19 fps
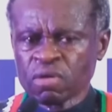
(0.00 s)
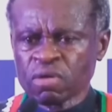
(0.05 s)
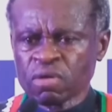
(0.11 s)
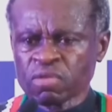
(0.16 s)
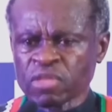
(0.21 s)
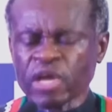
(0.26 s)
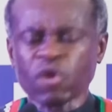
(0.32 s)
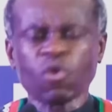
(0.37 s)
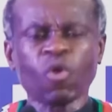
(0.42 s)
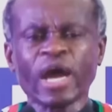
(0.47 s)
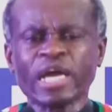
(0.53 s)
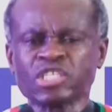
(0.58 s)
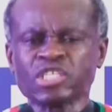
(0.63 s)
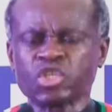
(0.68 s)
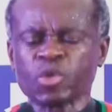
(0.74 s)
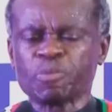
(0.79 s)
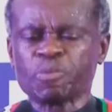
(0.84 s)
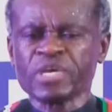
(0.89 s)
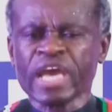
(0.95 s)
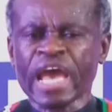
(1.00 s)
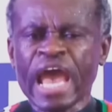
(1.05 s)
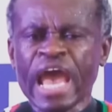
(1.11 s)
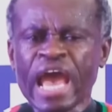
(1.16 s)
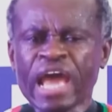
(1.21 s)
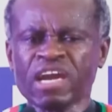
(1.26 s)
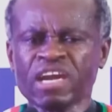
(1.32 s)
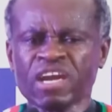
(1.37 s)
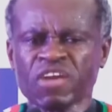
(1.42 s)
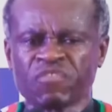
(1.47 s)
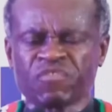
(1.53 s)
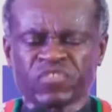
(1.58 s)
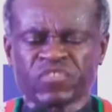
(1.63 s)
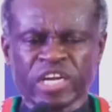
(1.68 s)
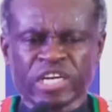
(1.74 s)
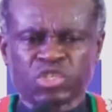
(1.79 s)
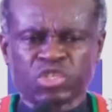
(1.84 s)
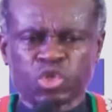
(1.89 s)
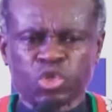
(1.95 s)
they want to be
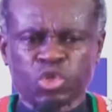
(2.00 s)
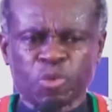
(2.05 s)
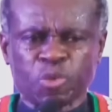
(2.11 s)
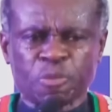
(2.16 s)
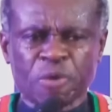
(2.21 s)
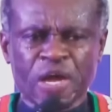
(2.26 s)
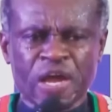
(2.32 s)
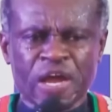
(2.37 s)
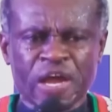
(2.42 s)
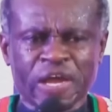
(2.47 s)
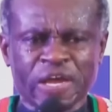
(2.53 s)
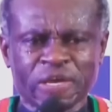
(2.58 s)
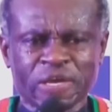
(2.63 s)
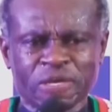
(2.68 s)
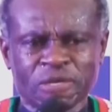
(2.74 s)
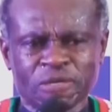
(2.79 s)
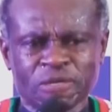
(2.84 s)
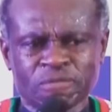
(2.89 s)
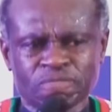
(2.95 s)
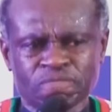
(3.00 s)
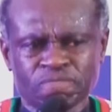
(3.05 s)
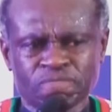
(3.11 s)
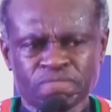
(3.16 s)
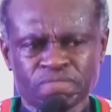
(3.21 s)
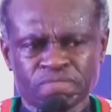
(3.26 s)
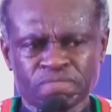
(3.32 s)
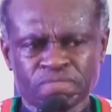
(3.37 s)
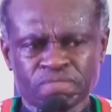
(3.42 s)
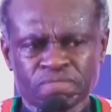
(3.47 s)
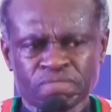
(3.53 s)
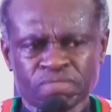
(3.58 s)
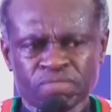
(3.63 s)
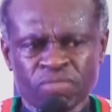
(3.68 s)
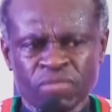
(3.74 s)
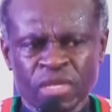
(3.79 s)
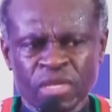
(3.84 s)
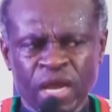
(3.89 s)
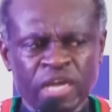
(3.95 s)
airlifted to Dubai
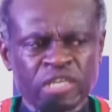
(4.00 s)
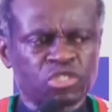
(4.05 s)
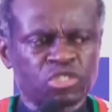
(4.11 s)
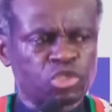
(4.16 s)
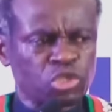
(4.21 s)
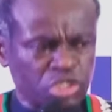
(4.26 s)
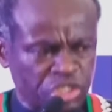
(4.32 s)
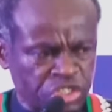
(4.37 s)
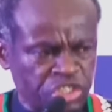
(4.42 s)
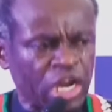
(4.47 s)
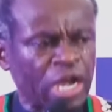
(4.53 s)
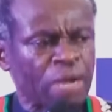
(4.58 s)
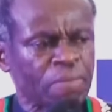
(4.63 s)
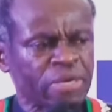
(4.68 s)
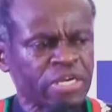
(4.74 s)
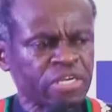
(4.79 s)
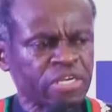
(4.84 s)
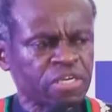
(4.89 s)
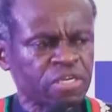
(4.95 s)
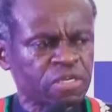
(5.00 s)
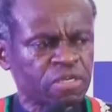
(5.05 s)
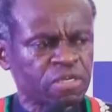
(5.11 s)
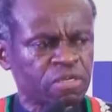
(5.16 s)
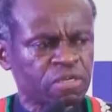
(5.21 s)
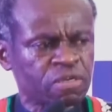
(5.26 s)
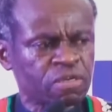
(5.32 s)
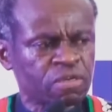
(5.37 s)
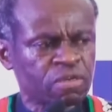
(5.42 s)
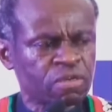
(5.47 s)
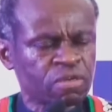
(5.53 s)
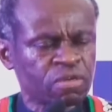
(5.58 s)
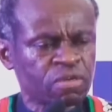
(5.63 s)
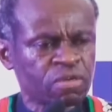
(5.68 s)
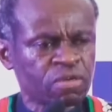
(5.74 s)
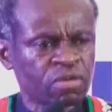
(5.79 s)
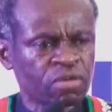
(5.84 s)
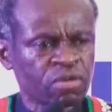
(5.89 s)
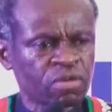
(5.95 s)
and to Germany.
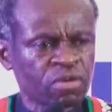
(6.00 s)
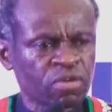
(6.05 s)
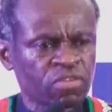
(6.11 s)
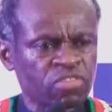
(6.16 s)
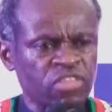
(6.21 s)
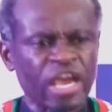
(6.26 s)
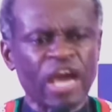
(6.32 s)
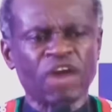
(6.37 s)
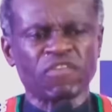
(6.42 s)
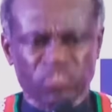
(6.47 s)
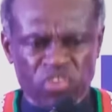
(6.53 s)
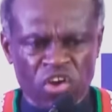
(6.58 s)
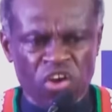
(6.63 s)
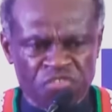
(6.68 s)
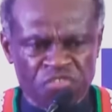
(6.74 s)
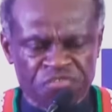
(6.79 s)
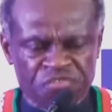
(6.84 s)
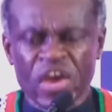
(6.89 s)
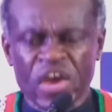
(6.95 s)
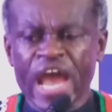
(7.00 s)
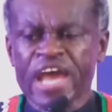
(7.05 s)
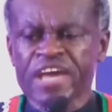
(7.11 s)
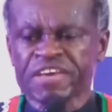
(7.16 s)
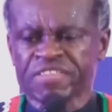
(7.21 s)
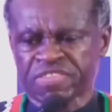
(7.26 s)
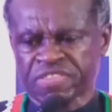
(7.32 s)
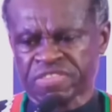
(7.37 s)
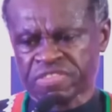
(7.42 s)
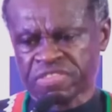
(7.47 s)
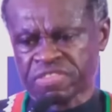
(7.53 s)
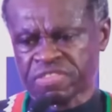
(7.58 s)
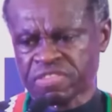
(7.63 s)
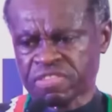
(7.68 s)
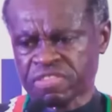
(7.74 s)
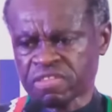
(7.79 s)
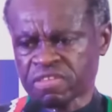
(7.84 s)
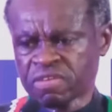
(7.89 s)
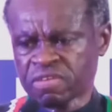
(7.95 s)
They have no
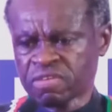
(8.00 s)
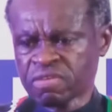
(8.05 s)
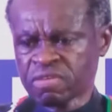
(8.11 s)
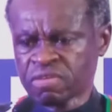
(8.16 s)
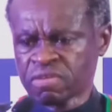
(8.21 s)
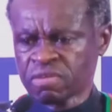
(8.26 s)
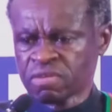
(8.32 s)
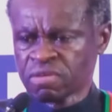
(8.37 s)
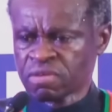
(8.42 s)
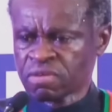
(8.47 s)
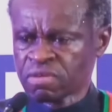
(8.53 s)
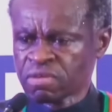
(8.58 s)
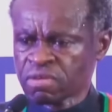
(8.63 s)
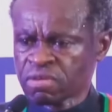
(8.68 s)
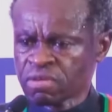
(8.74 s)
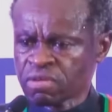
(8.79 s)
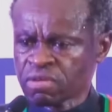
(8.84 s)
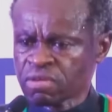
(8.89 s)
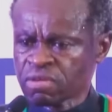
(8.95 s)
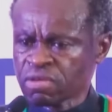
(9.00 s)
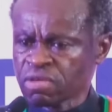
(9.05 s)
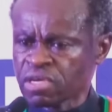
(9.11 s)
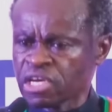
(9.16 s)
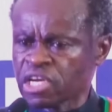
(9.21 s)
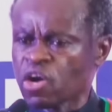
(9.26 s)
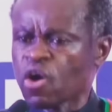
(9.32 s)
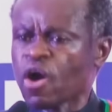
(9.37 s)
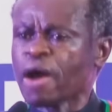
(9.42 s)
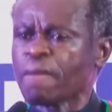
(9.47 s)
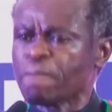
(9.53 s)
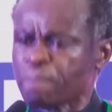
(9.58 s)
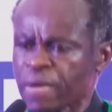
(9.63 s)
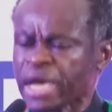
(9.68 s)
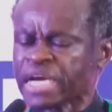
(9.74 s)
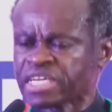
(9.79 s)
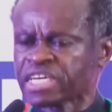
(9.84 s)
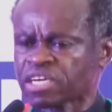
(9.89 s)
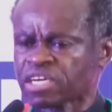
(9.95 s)
faith in our
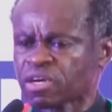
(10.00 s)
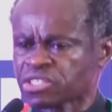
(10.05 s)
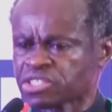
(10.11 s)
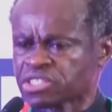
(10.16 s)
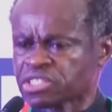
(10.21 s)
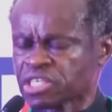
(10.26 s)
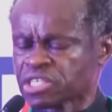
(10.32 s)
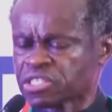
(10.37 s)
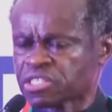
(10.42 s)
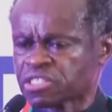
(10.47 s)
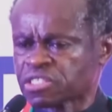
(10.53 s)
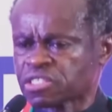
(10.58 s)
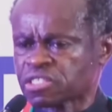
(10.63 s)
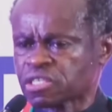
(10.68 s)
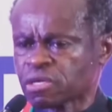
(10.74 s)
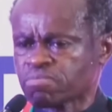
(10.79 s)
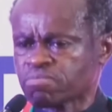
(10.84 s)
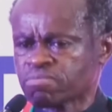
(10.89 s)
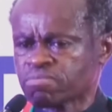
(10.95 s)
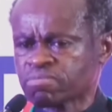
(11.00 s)
medical system.